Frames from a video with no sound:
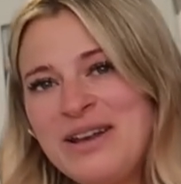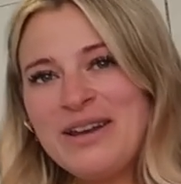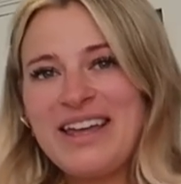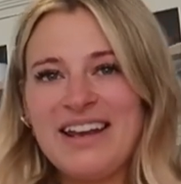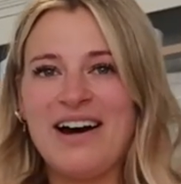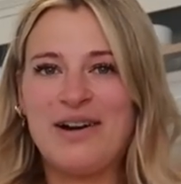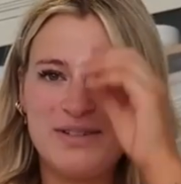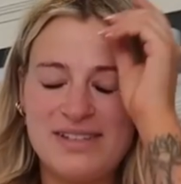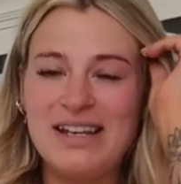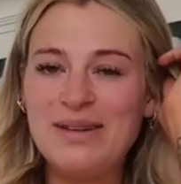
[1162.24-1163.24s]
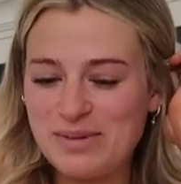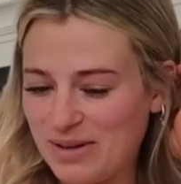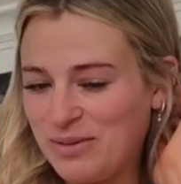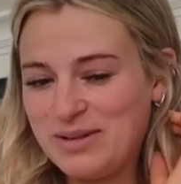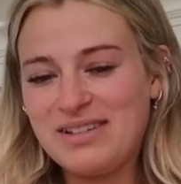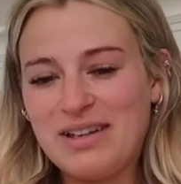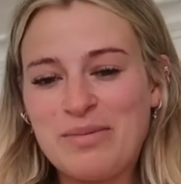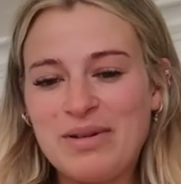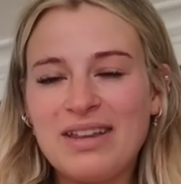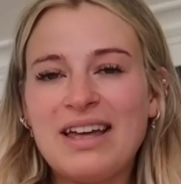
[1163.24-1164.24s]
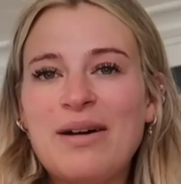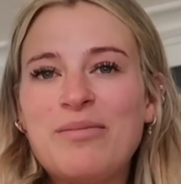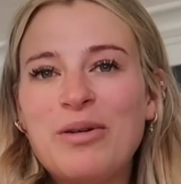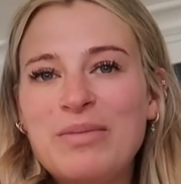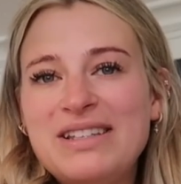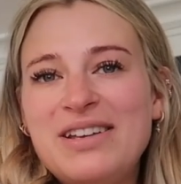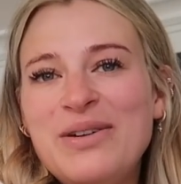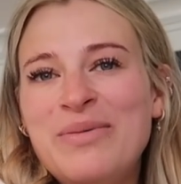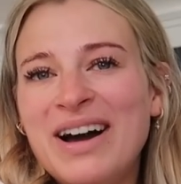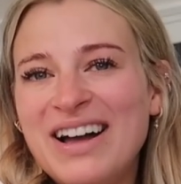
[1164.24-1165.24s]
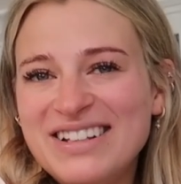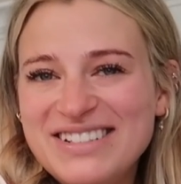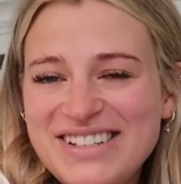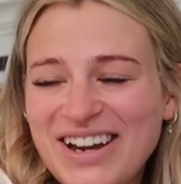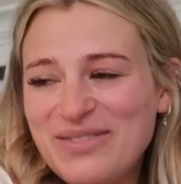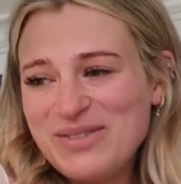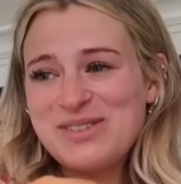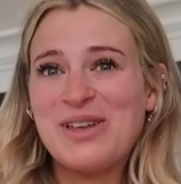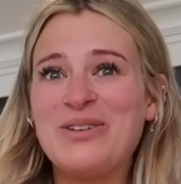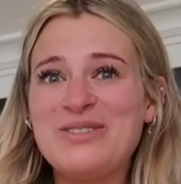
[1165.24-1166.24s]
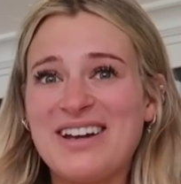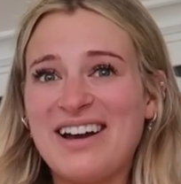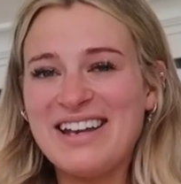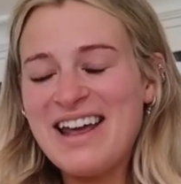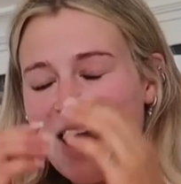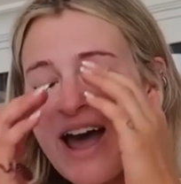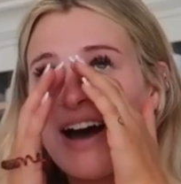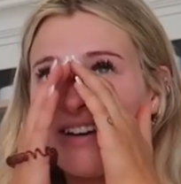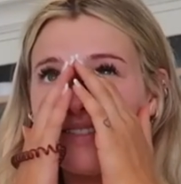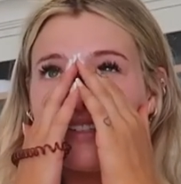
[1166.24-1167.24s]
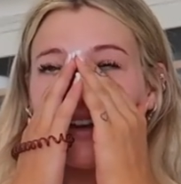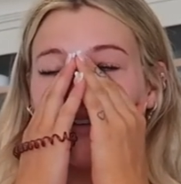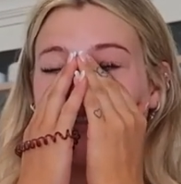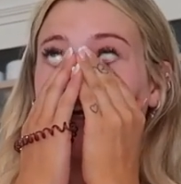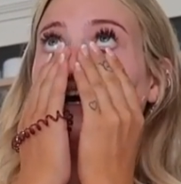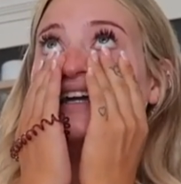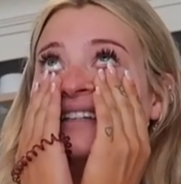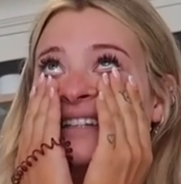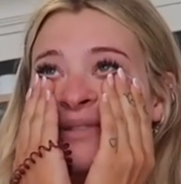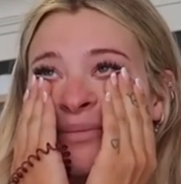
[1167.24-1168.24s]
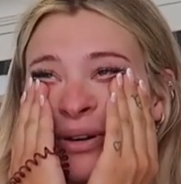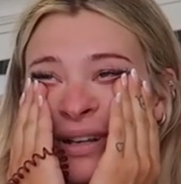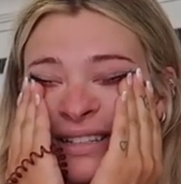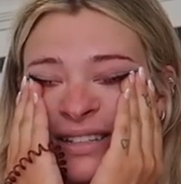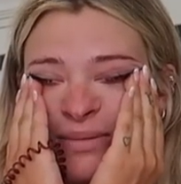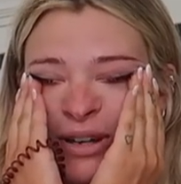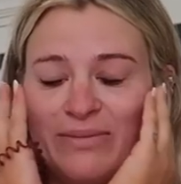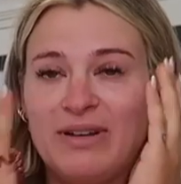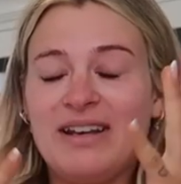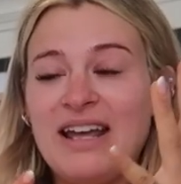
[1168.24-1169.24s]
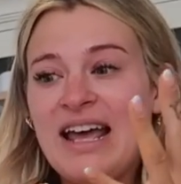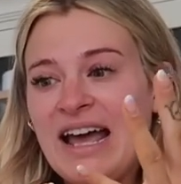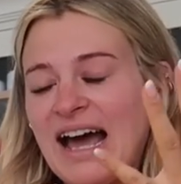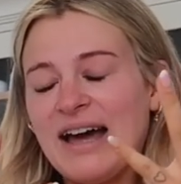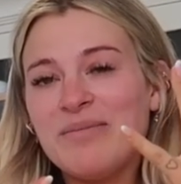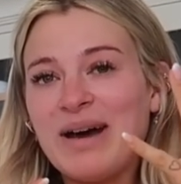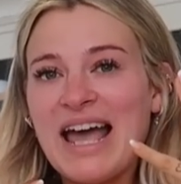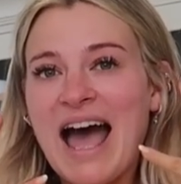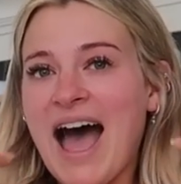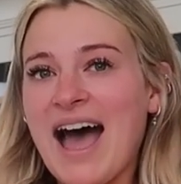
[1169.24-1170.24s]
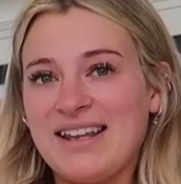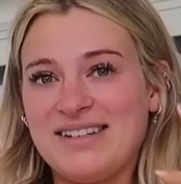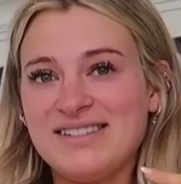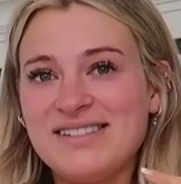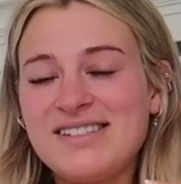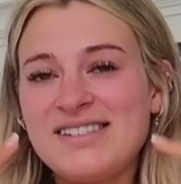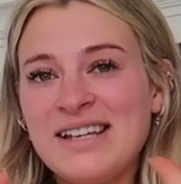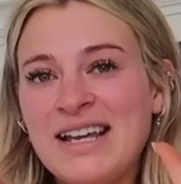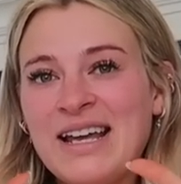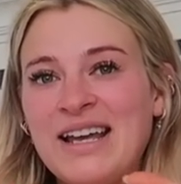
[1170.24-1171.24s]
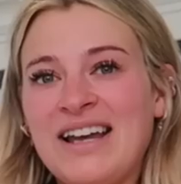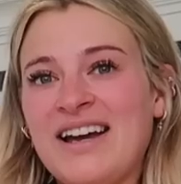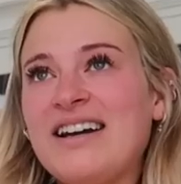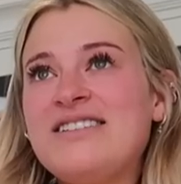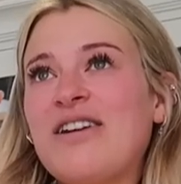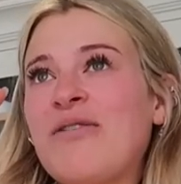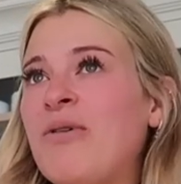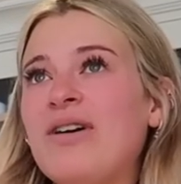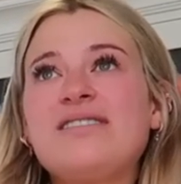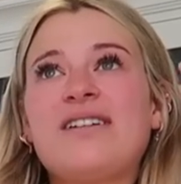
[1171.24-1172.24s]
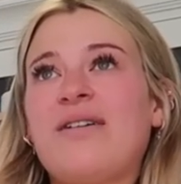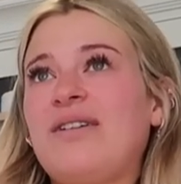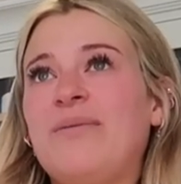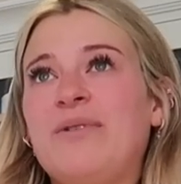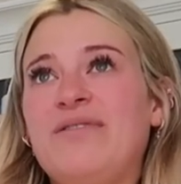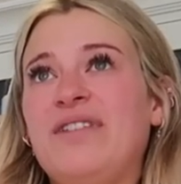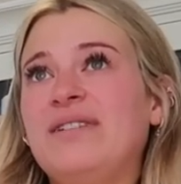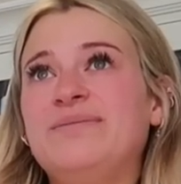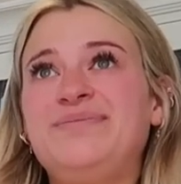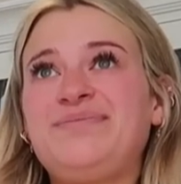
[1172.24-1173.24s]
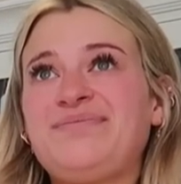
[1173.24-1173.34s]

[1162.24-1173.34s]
looking half asleep, so I wasn't gonna put the camera on me too much. I'm so tired. I'm so tired in the mornings at the moment. And my hands, I don't know what is going on with them.